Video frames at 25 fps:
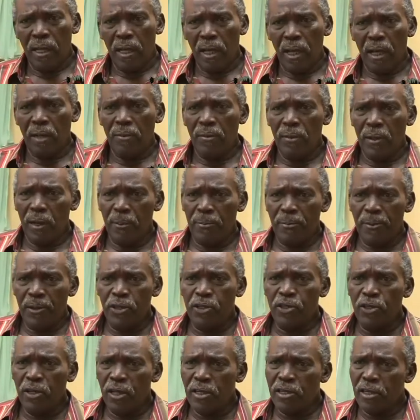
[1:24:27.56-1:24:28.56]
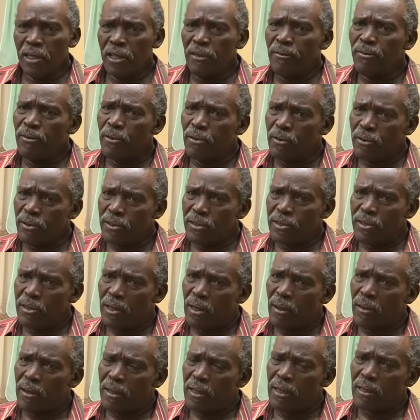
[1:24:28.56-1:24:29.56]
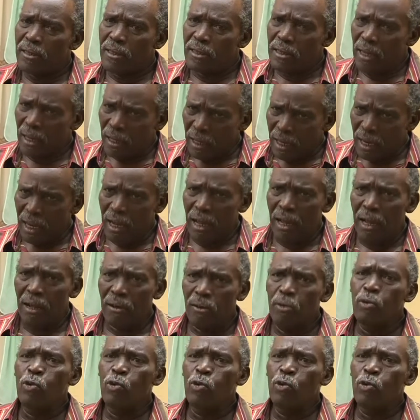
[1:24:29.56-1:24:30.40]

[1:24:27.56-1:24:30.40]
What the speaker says: I would appreciate if you can tell her